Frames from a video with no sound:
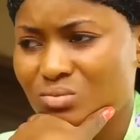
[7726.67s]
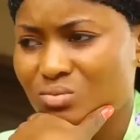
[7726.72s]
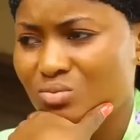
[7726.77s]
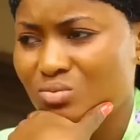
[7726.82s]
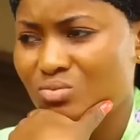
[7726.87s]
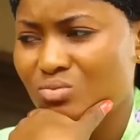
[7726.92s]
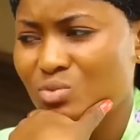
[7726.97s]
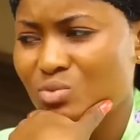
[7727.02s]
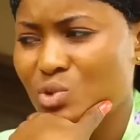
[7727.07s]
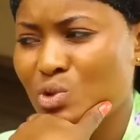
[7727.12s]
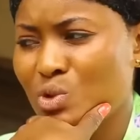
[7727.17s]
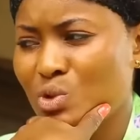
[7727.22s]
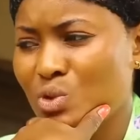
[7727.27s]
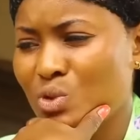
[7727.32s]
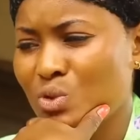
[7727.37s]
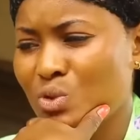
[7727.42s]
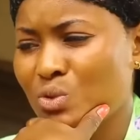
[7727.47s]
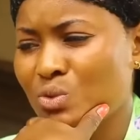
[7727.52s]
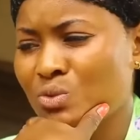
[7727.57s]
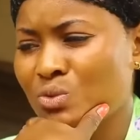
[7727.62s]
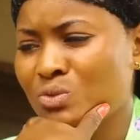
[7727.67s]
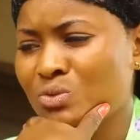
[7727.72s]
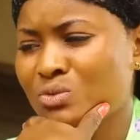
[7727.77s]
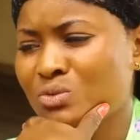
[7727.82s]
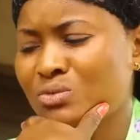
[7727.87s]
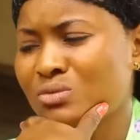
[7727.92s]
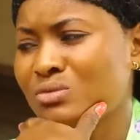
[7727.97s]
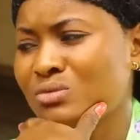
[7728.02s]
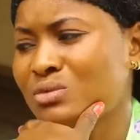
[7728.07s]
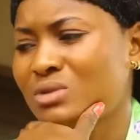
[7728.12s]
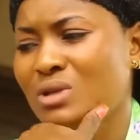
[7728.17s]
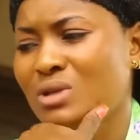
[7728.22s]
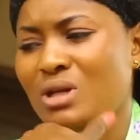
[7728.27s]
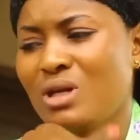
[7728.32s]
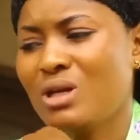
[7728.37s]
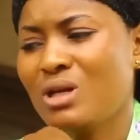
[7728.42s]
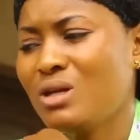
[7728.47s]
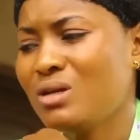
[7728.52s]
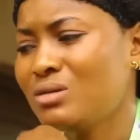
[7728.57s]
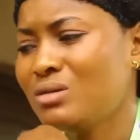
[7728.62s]
No.
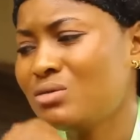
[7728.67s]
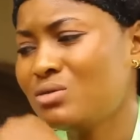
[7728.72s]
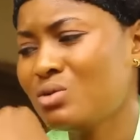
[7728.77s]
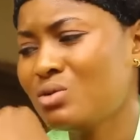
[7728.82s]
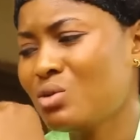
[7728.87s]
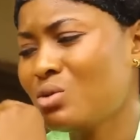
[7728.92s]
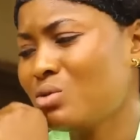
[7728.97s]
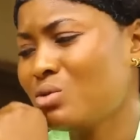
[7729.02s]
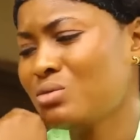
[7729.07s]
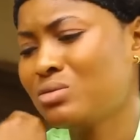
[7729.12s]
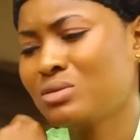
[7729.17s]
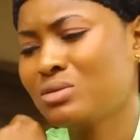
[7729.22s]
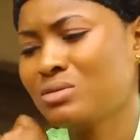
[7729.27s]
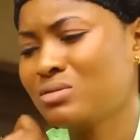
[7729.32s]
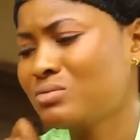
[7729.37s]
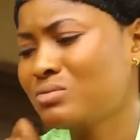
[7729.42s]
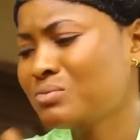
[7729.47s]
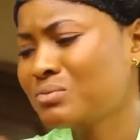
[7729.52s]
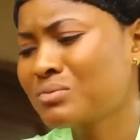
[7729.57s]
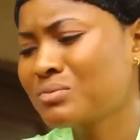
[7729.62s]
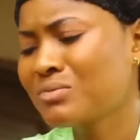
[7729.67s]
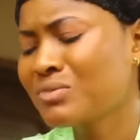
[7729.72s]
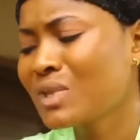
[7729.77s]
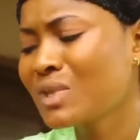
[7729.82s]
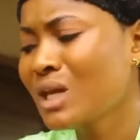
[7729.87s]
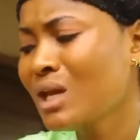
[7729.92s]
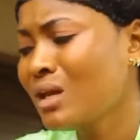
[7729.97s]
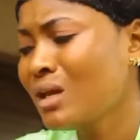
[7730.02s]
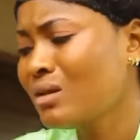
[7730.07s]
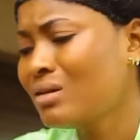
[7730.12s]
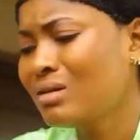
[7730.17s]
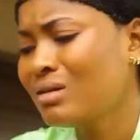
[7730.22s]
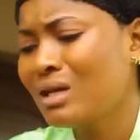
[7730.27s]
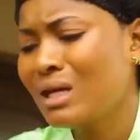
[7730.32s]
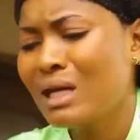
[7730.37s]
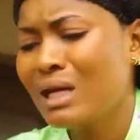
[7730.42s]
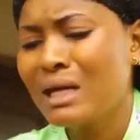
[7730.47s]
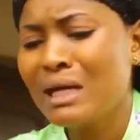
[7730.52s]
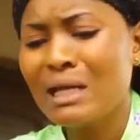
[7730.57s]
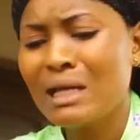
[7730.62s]
No.
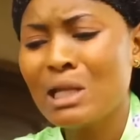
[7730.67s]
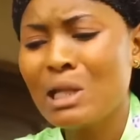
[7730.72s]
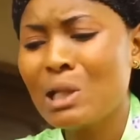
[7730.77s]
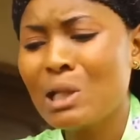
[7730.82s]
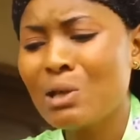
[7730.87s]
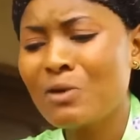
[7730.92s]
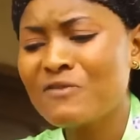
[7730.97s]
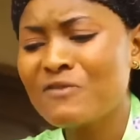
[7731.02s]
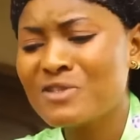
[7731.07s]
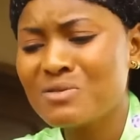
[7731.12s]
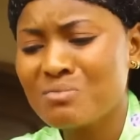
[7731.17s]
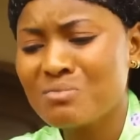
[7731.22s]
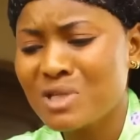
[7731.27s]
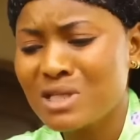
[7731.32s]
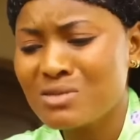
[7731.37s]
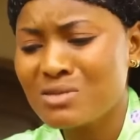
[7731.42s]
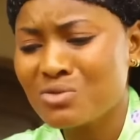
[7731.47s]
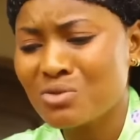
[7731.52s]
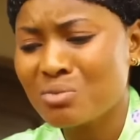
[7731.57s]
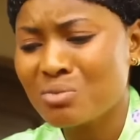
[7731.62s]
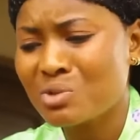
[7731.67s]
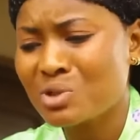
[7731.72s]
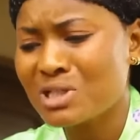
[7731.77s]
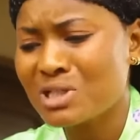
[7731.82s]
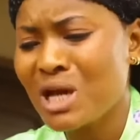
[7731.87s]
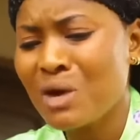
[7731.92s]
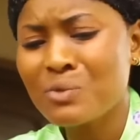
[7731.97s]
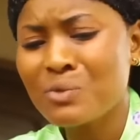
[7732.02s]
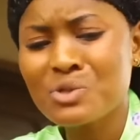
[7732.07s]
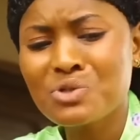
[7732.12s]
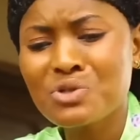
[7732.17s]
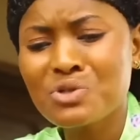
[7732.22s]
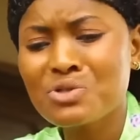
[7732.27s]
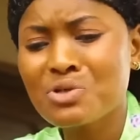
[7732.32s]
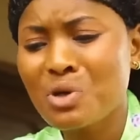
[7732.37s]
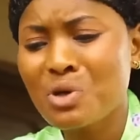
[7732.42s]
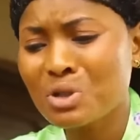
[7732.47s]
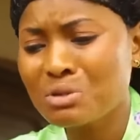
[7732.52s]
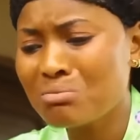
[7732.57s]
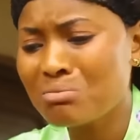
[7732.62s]
He loves me so much and we just
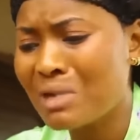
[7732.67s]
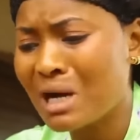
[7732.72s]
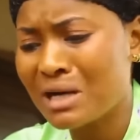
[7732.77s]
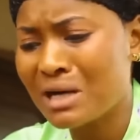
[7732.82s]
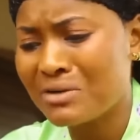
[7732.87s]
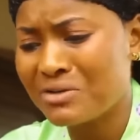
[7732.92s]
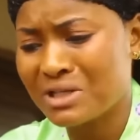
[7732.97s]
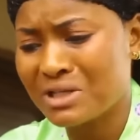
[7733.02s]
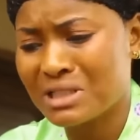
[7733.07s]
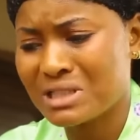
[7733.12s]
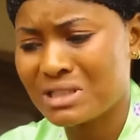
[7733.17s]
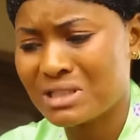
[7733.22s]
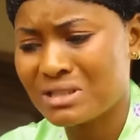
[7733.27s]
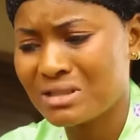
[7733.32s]
got married.